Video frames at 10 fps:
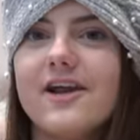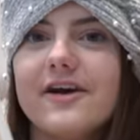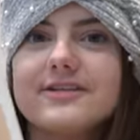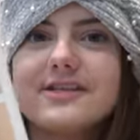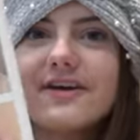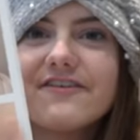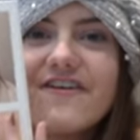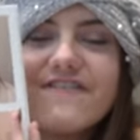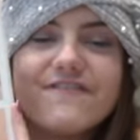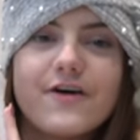loads
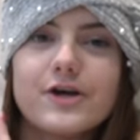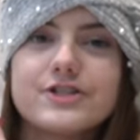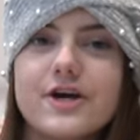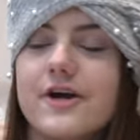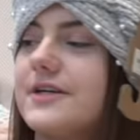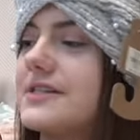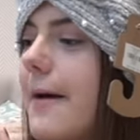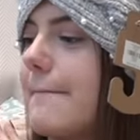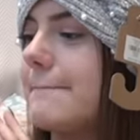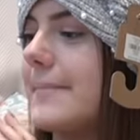of photos
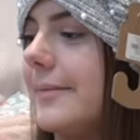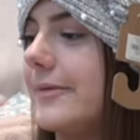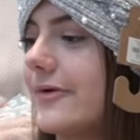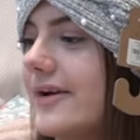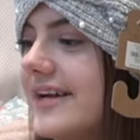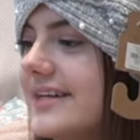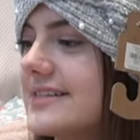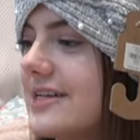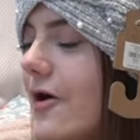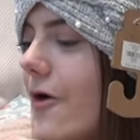and
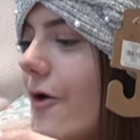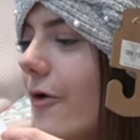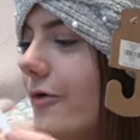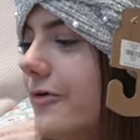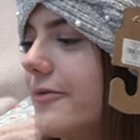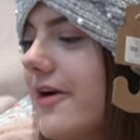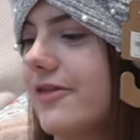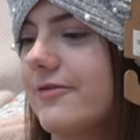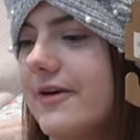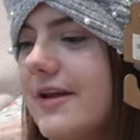memories all the
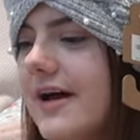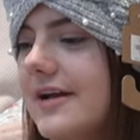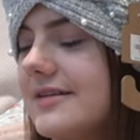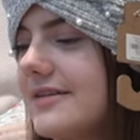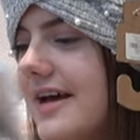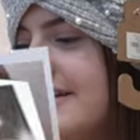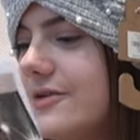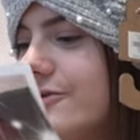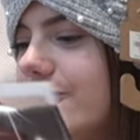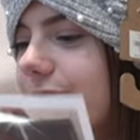way through. Like, there's
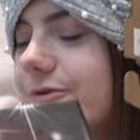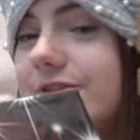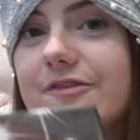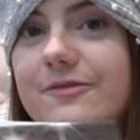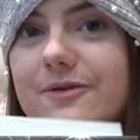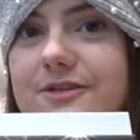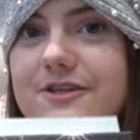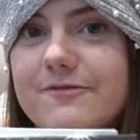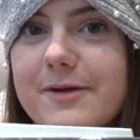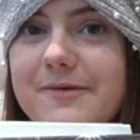all different
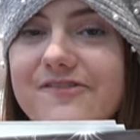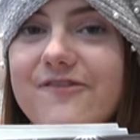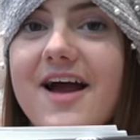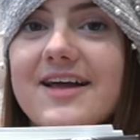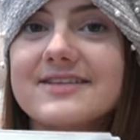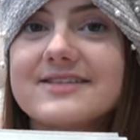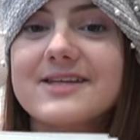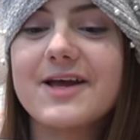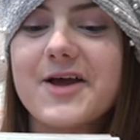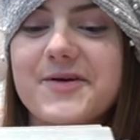ones of me and my friends,
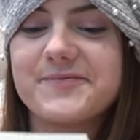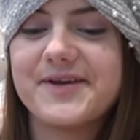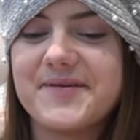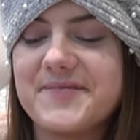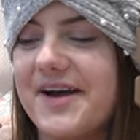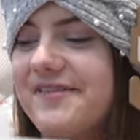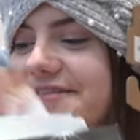me and my